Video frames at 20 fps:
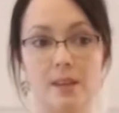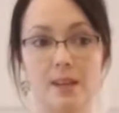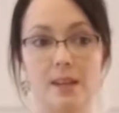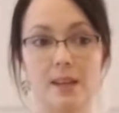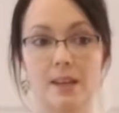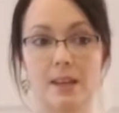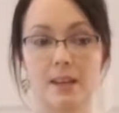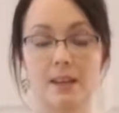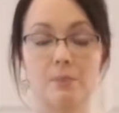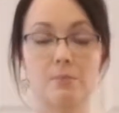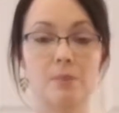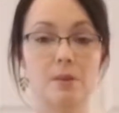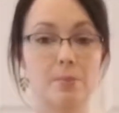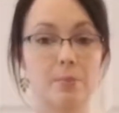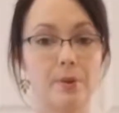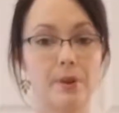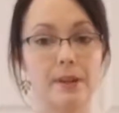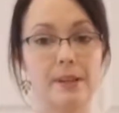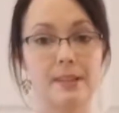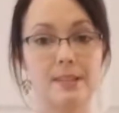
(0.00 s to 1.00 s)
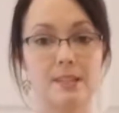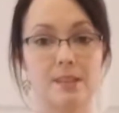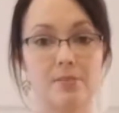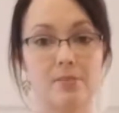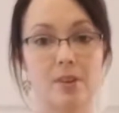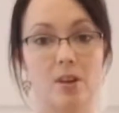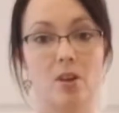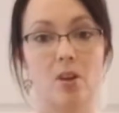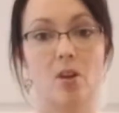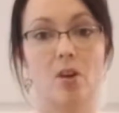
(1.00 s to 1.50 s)
It can be pretty
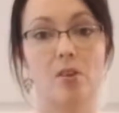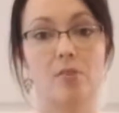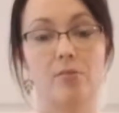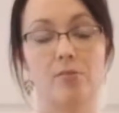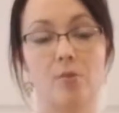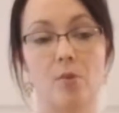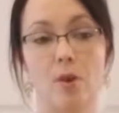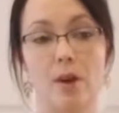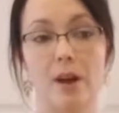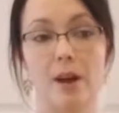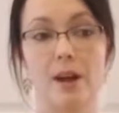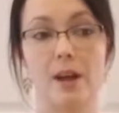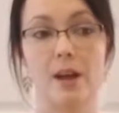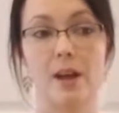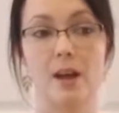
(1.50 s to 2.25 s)
difficult for